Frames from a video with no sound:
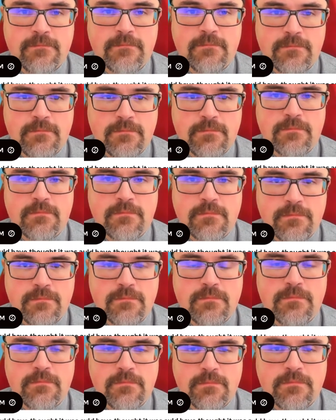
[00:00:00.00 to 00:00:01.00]

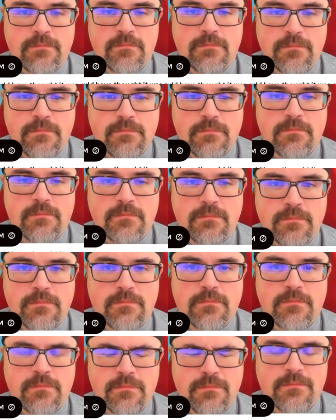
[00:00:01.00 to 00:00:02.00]

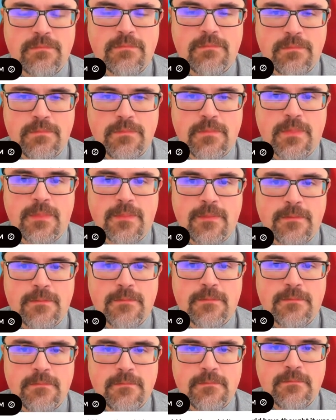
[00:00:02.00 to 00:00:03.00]

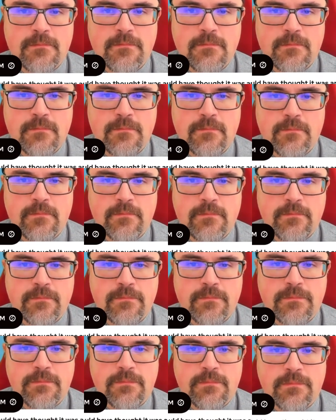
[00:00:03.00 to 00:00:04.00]

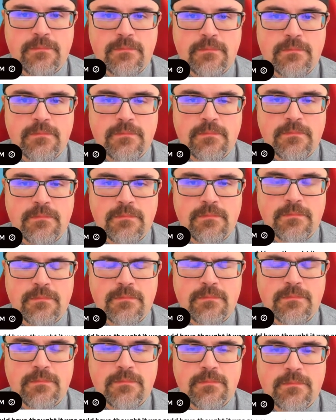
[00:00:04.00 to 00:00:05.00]

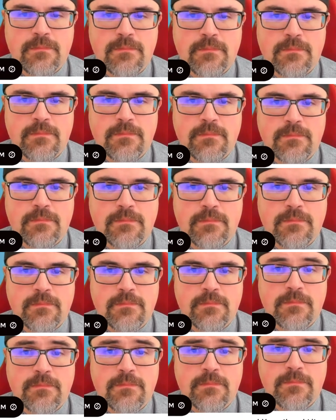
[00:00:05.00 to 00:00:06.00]

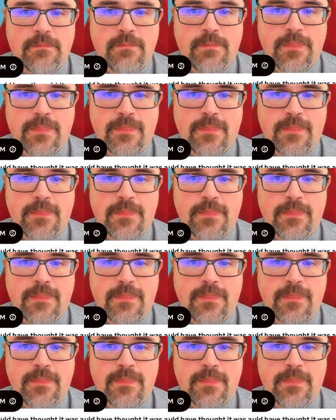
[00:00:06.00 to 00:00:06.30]
[no speech]